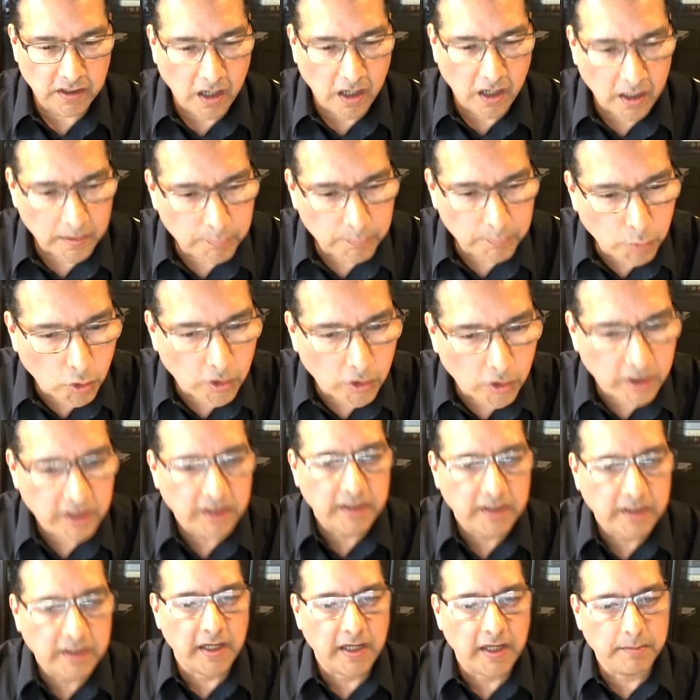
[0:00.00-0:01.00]

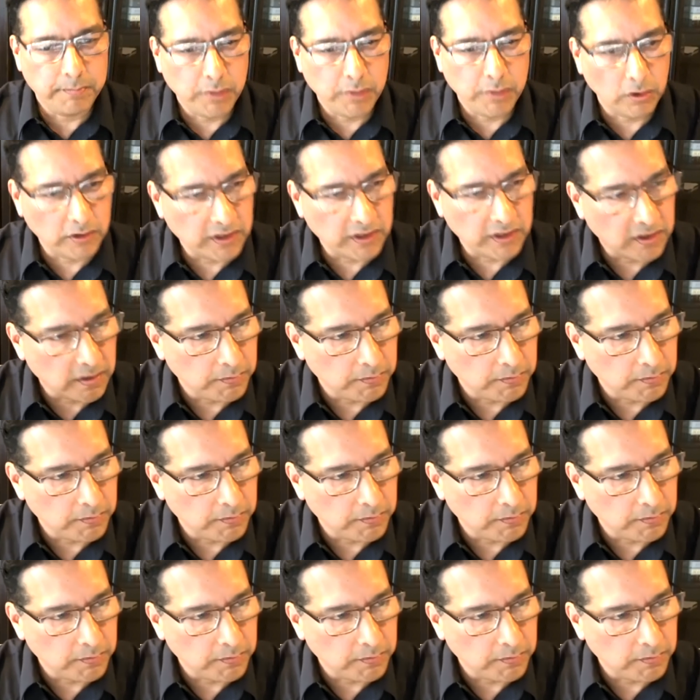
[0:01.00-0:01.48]
onboarding and building